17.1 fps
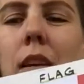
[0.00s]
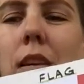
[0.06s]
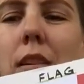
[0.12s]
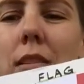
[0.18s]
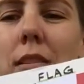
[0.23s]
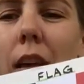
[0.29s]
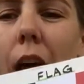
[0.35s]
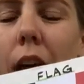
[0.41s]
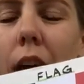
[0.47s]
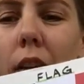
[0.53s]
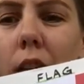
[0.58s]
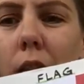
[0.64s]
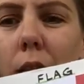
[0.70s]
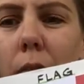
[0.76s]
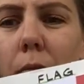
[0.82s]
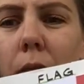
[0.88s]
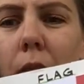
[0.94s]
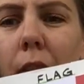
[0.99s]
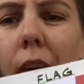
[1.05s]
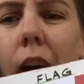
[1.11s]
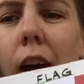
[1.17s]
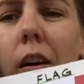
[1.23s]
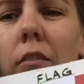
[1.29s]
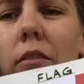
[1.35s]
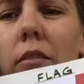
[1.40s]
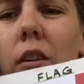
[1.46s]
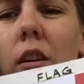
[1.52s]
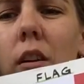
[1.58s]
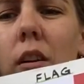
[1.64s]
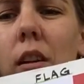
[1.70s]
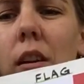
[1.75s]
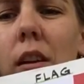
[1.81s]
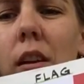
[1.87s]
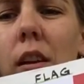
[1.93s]
exactly what I have on
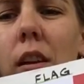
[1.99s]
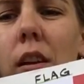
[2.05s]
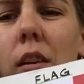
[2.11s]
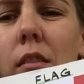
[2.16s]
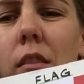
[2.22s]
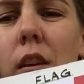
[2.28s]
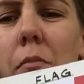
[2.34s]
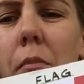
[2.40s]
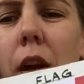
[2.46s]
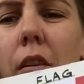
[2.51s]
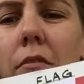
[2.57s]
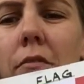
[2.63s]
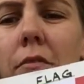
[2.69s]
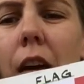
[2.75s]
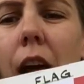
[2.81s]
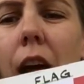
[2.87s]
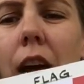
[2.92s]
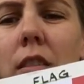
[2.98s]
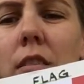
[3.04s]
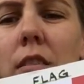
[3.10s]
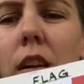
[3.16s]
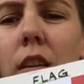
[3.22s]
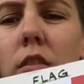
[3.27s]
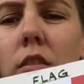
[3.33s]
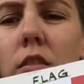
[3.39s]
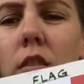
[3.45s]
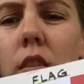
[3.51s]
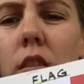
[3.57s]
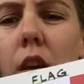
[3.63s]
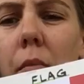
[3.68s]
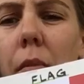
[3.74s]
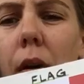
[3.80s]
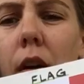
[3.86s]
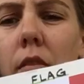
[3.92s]
here in my fact section
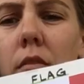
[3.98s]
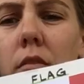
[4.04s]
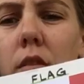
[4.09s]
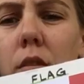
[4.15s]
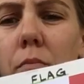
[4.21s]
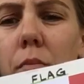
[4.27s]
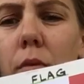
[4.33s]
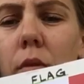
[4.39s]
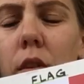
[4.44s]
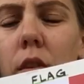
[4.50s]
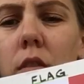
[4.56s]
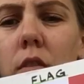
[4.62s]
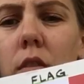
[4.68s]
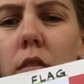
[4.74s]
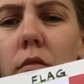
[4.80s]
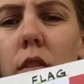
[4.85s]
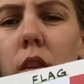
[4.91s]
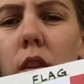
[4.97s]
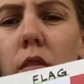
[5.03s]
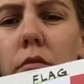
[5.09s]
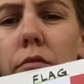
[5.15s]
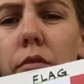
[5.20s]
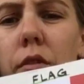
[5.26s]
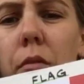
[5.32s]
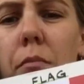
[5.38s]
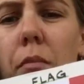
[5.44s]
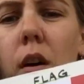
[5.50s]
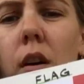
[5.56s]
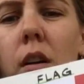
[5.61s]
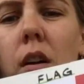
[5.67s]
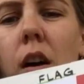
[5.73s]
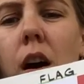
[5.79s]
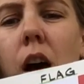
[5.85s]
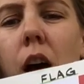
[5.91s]
about sports over here, football.
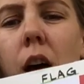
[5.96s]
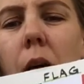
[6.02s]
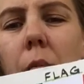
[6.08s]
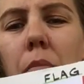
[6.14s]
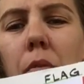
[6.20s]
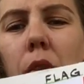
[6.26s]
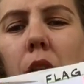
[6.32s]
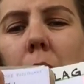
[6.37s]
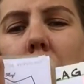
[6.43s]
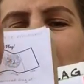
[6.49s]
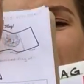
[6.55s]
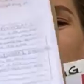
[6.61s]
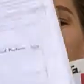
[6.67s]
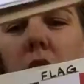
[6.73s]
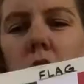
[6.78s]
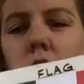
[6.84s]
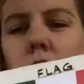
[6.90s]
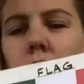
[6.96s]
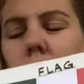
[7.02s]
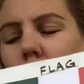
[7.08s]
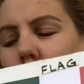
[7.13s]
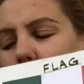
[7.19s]
Pretty much I just